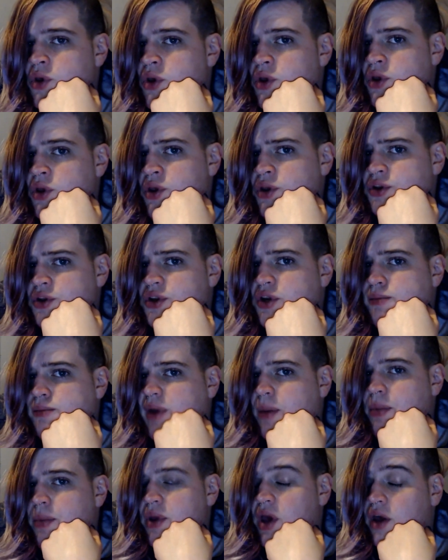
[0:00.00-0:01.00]
So you
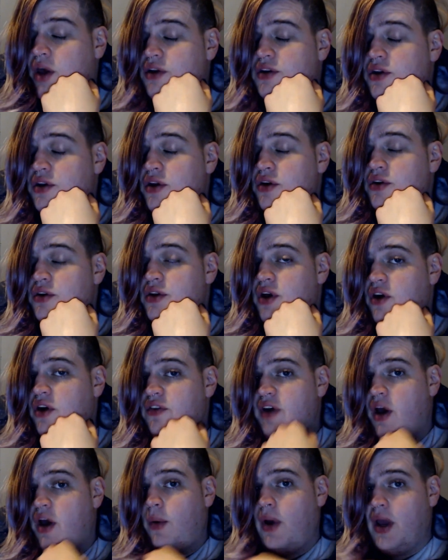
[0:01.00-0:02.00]
might be asking yourself
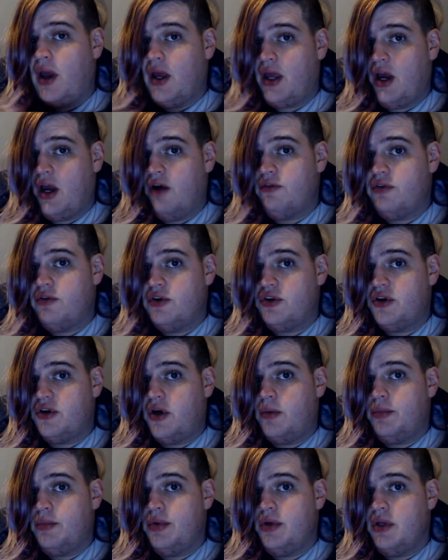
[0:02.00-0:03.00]
how I account for
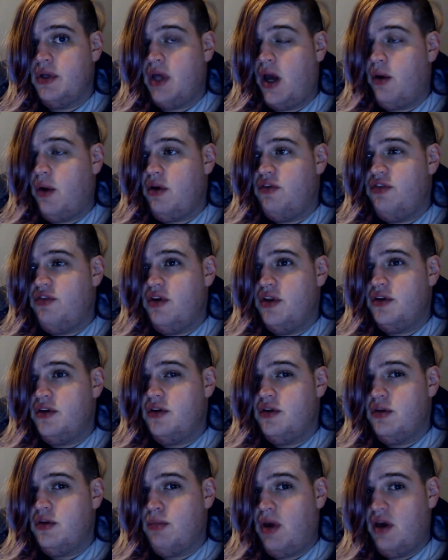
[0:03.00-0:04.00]
Trump, how he fits
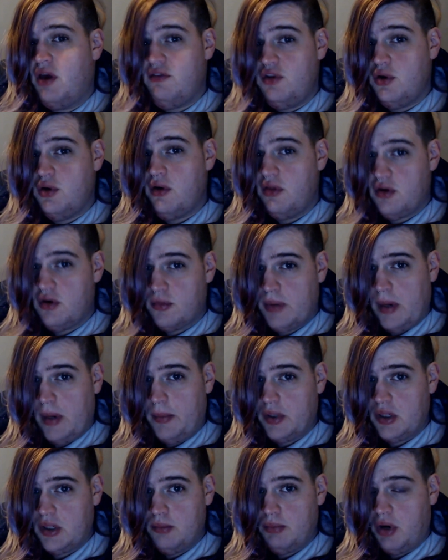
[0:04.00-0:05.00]
into my view of the
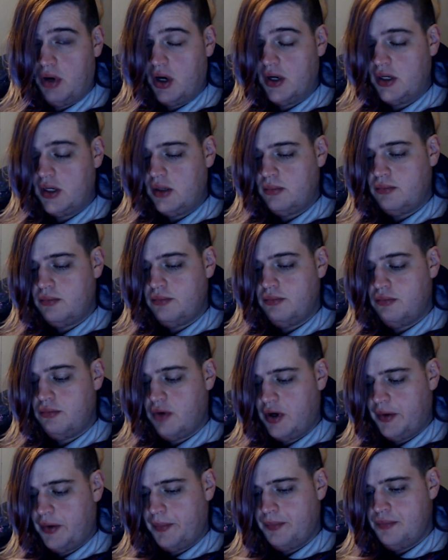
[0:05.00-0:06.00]
Republican Party.
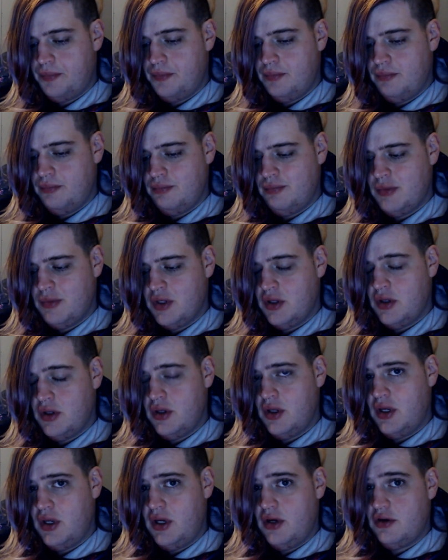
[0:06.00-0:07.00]
Well,
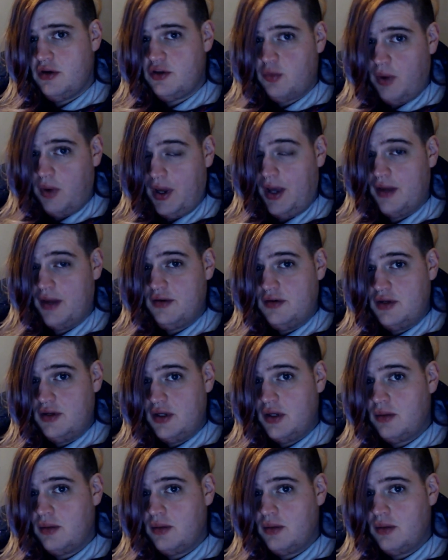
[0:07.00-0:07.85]
here's the way I see it.